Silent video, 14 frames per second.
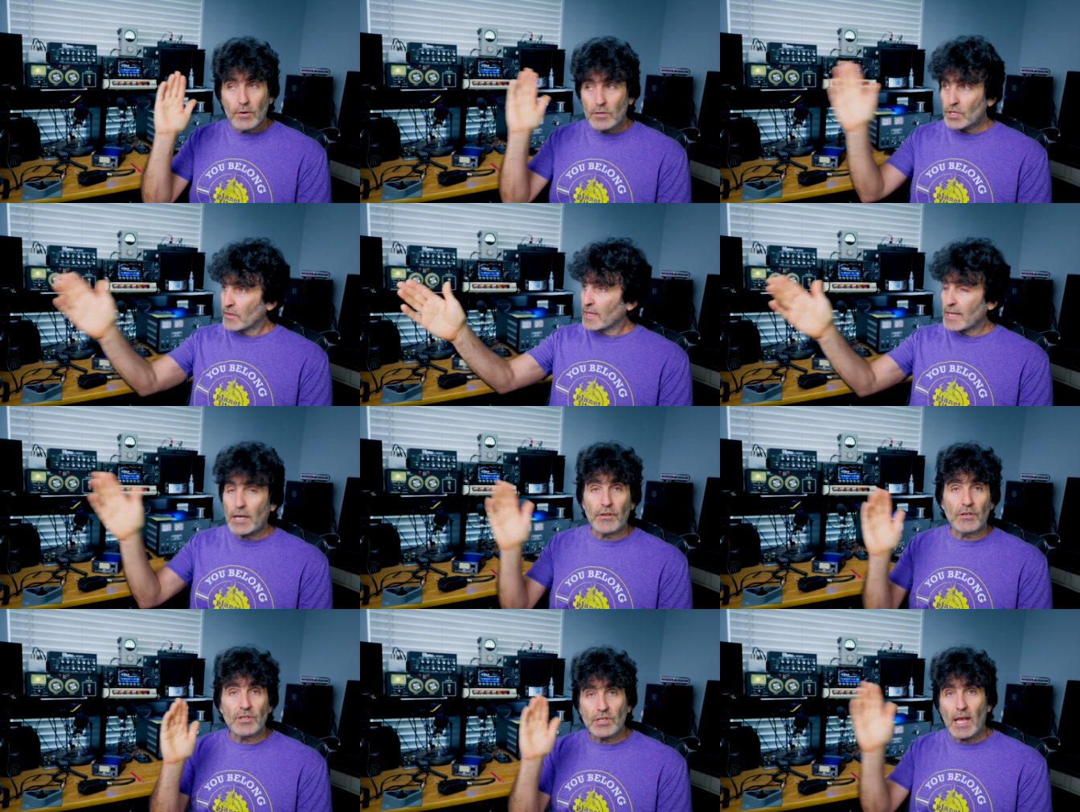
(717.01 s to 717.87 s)
to the
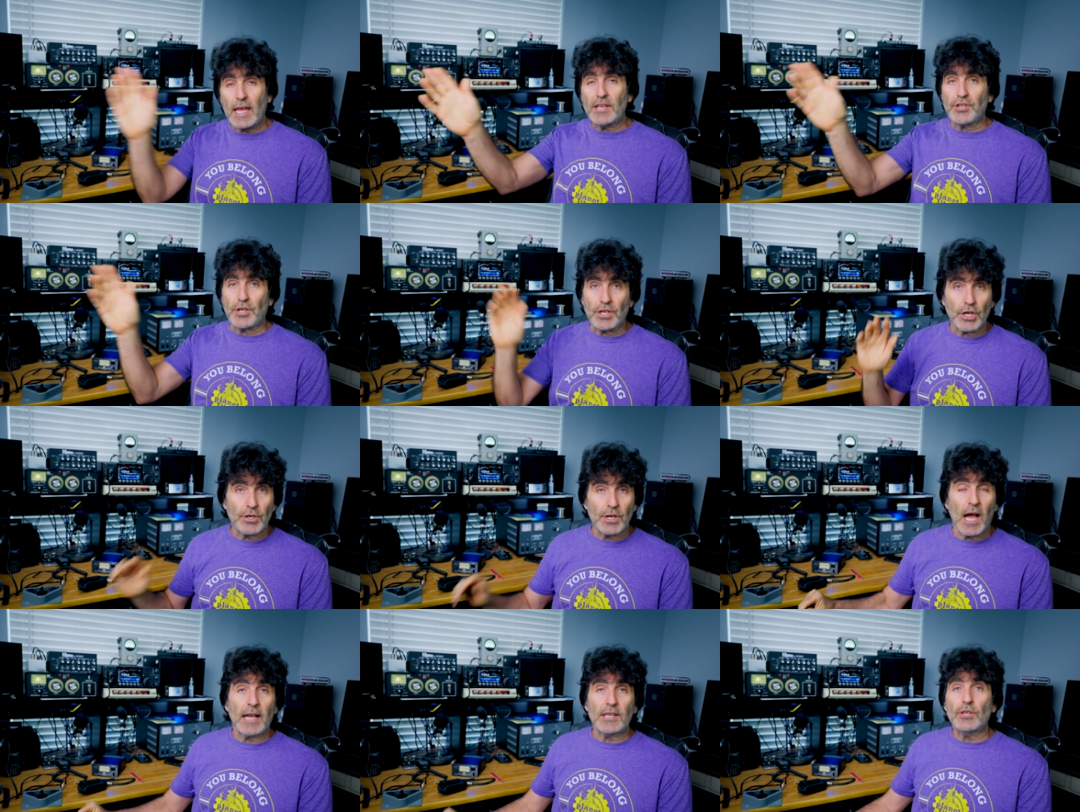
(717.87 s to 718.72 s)
other station. You're
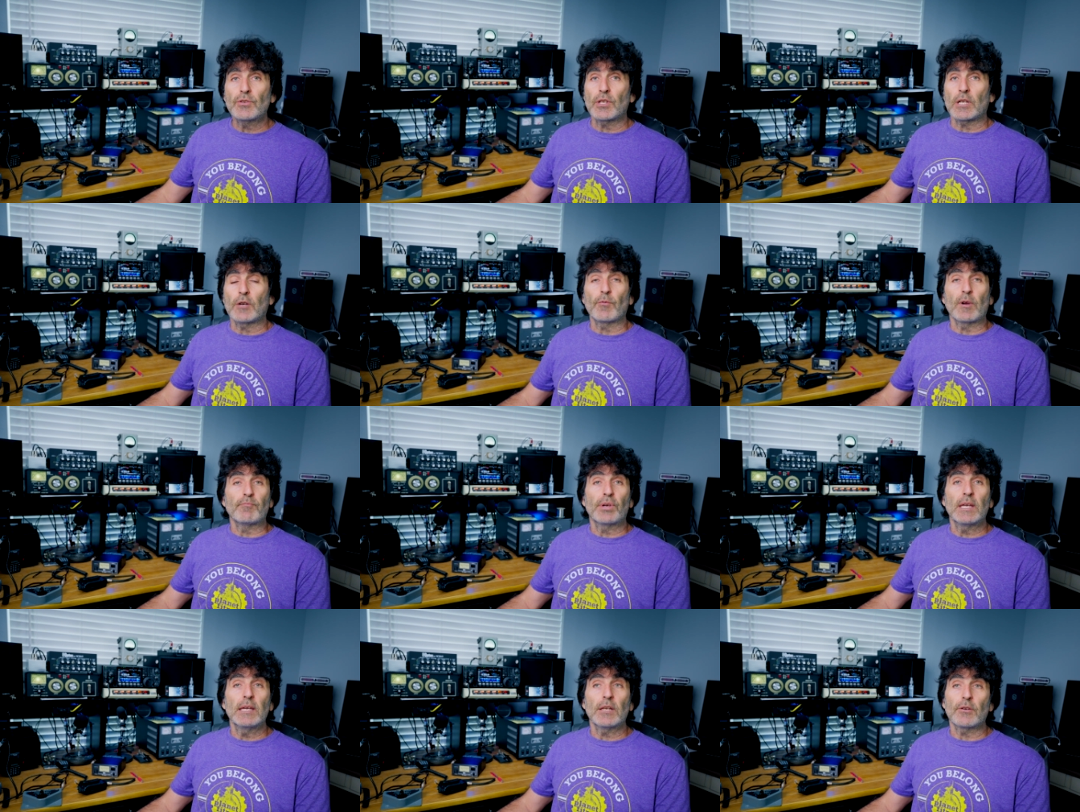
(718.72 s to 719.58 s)
not using a
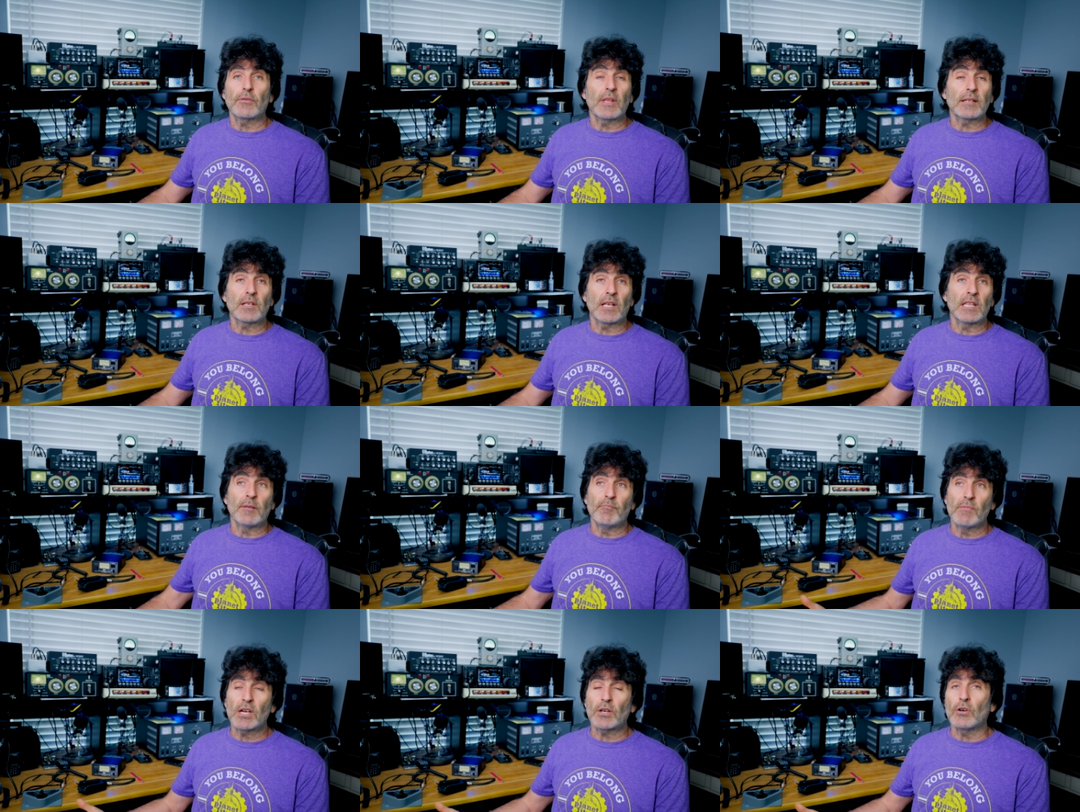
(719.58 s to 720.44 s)
repeater that's in the
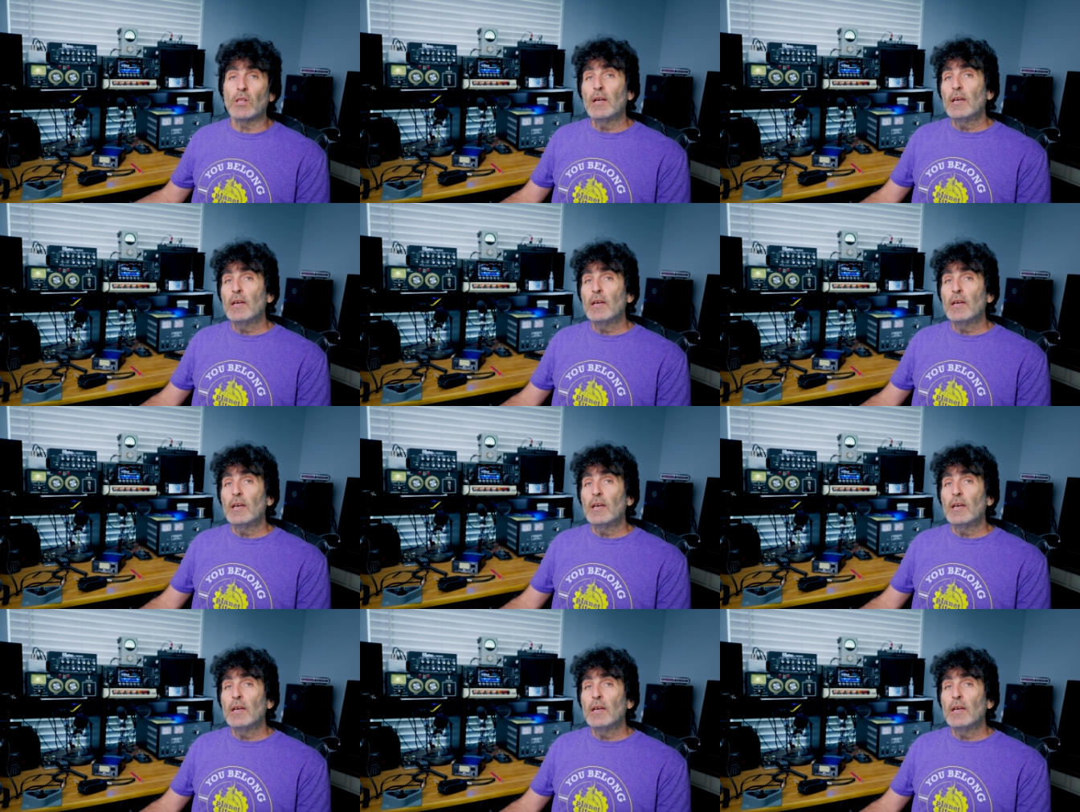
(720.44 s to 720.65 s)
middle.